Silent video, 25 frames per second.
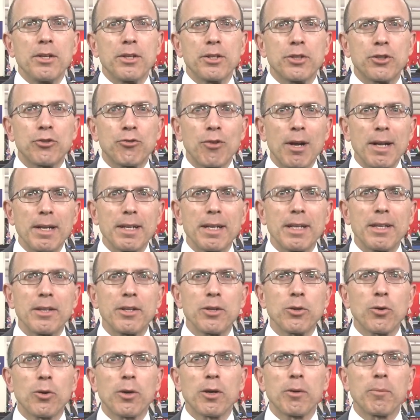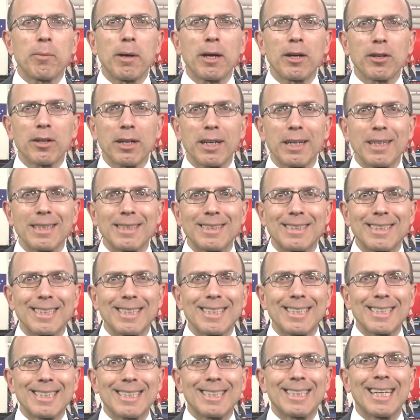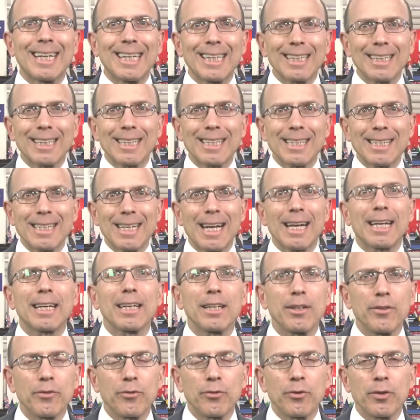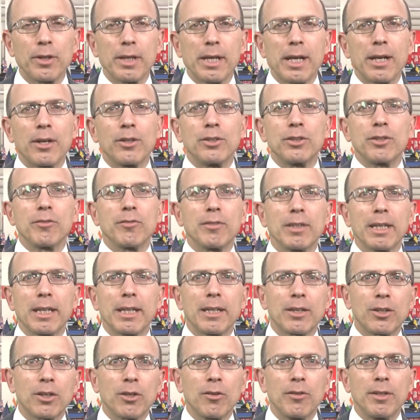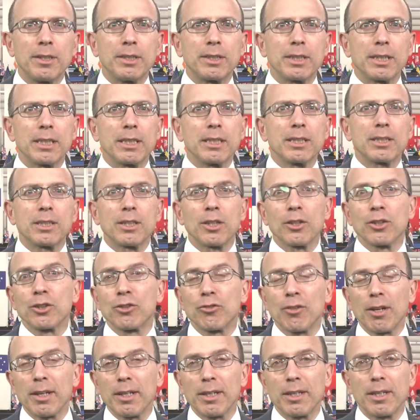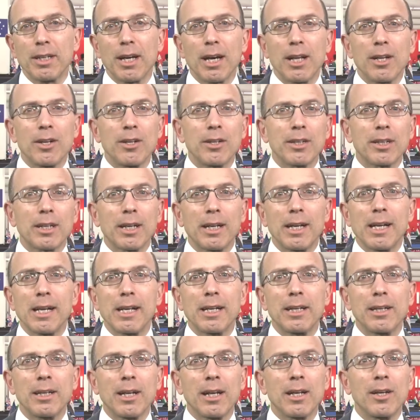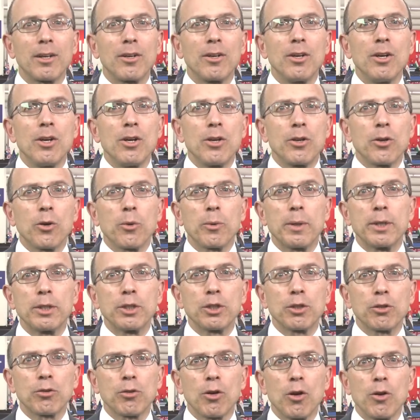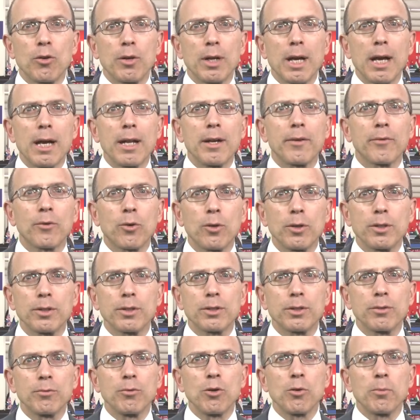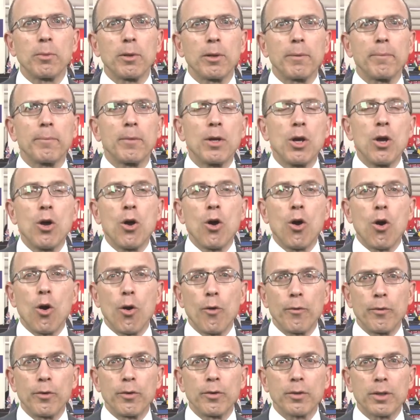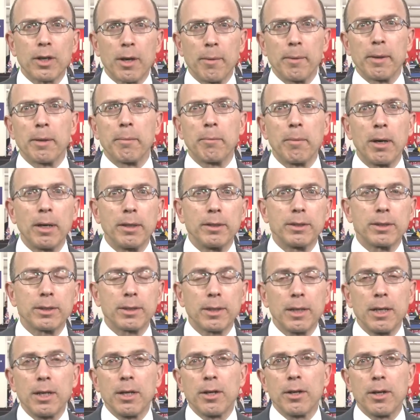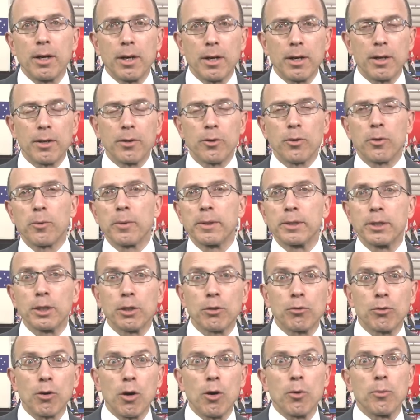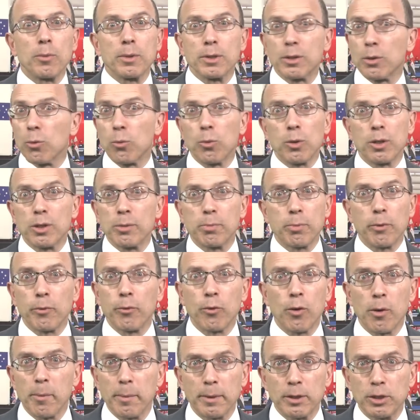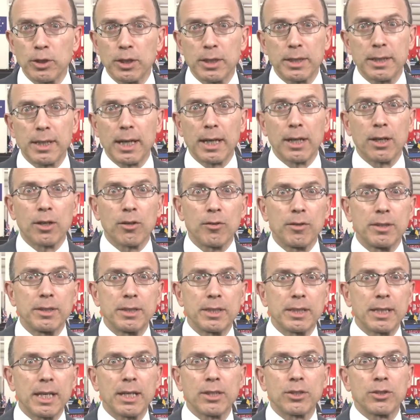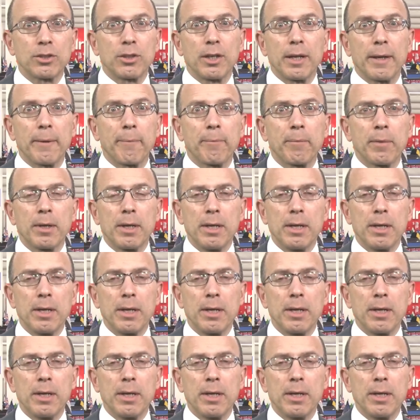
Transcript: The trend in the oil market is distinctly negative for the energy-related currencies, the Australian dollar, Canadian dollar, Norwegian krone, and of course the ruble over coming months. The Norwegian krone was the worst performing G10 currency yesterday.